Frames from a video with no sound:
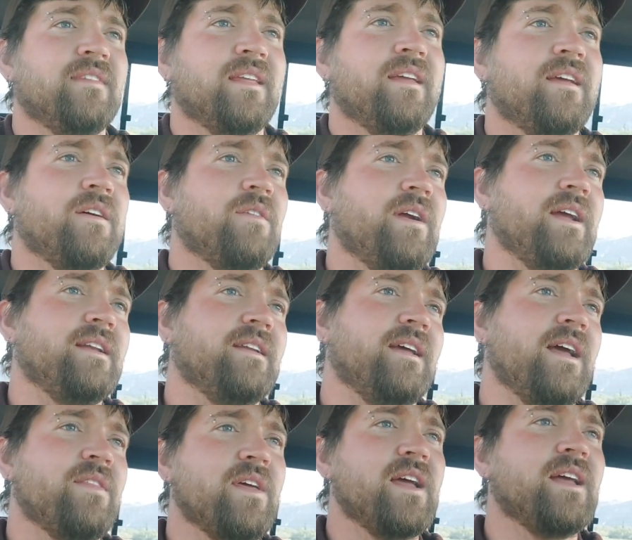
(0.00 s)
right?
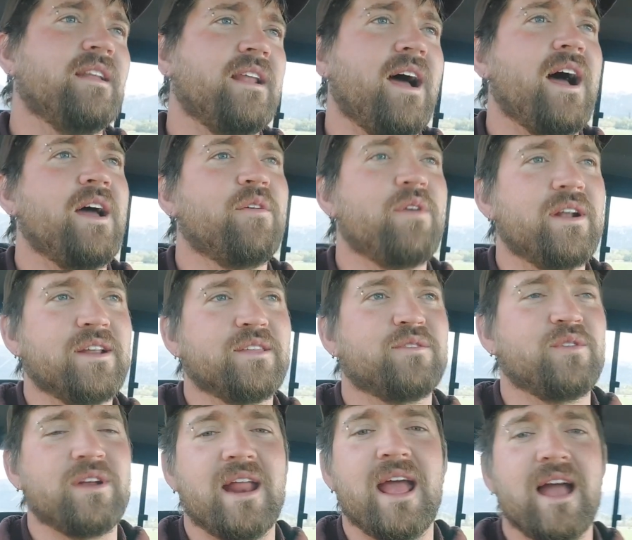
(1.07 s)
And then I run a
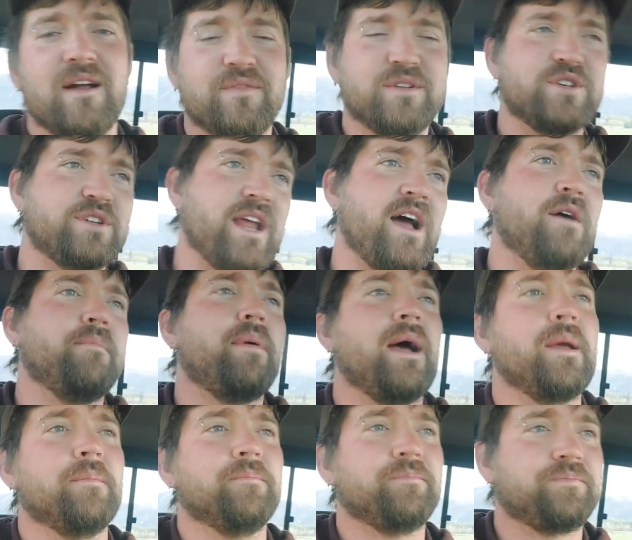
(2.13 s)
3.5-inch downpipe.
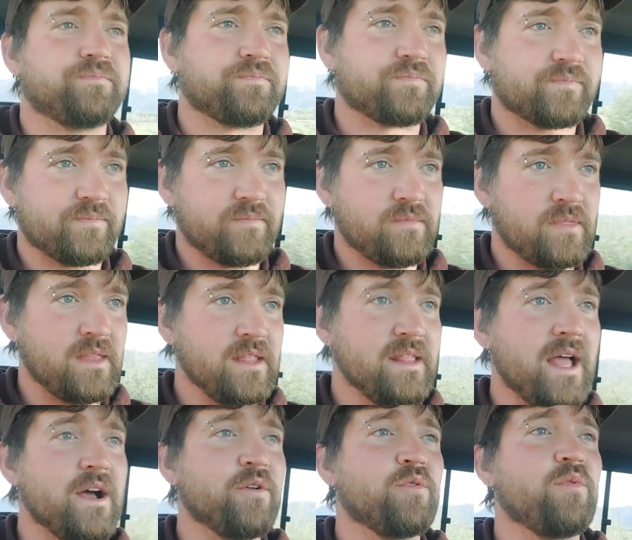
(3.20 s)

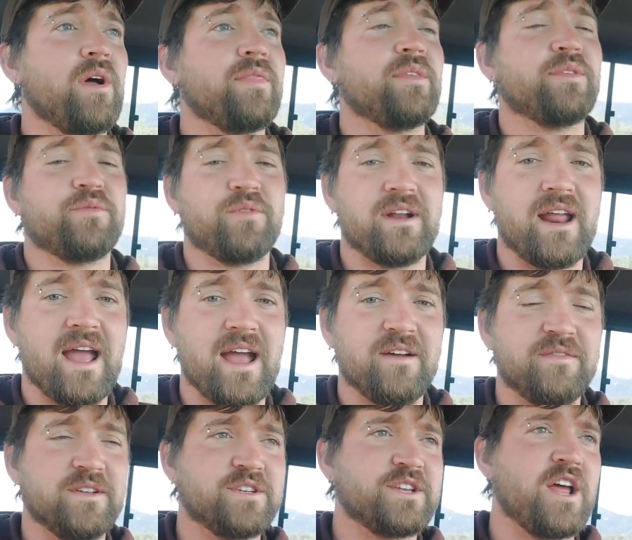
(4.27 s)
Now, to run the
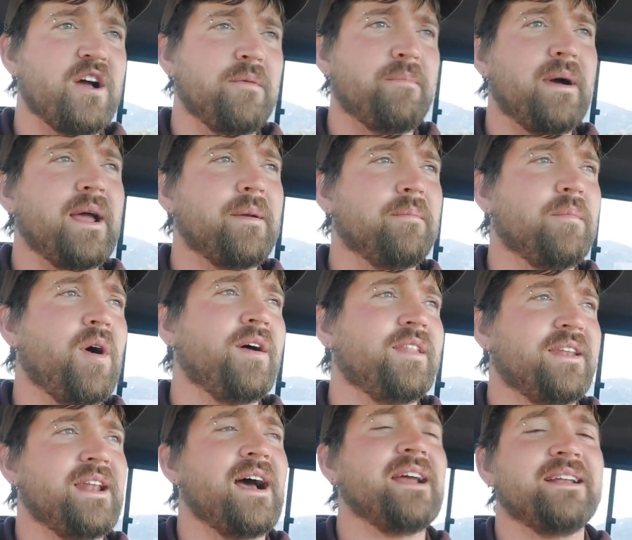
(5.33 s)
3.5-inch downpipe on a
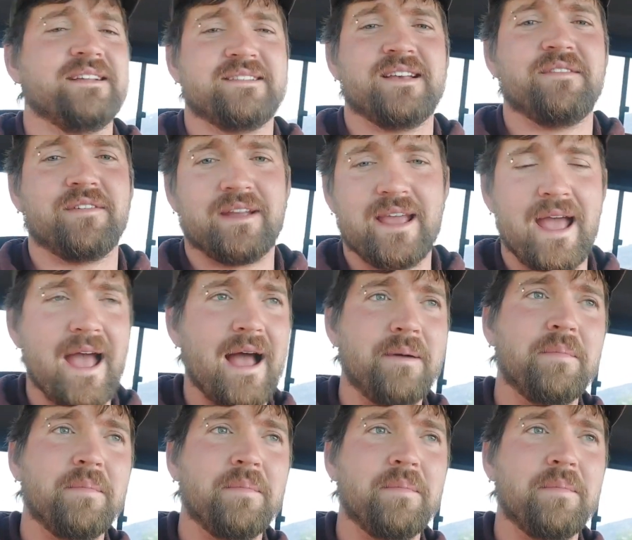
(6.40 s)
97 cab,